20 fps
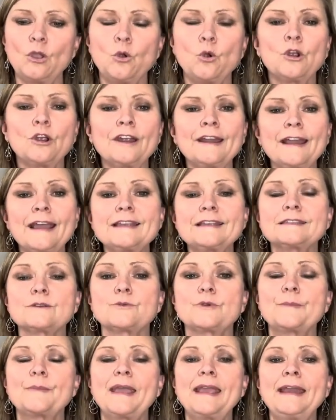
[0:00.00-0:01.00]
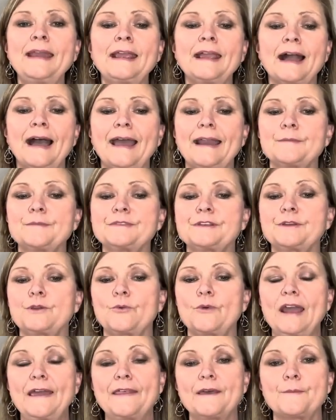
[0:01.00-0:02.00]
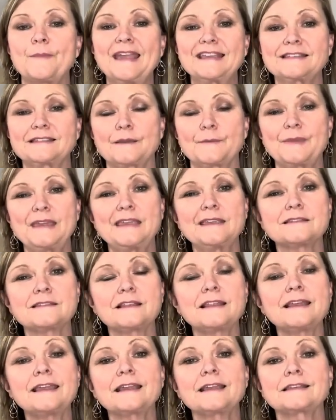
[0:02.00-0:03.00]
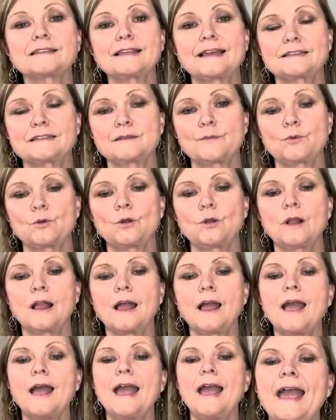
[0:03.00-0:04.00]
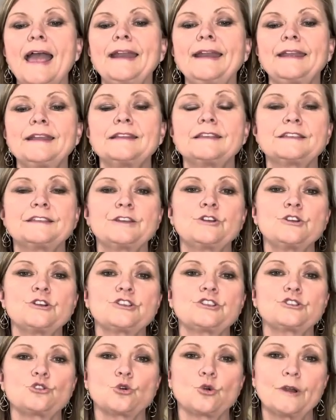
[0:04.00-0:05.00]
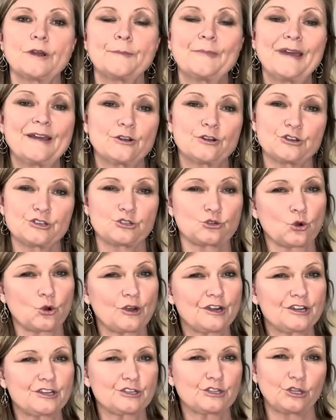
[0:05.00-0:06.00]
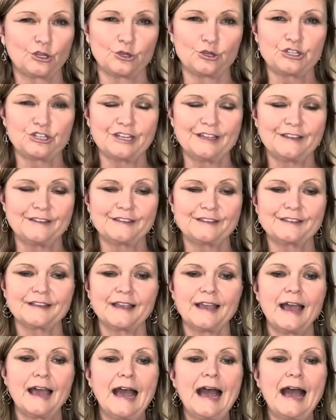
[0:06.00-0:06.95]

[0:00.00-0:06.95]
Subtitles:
Organize the remaining items in a way that makes them easily accessible and consider better storage solutions.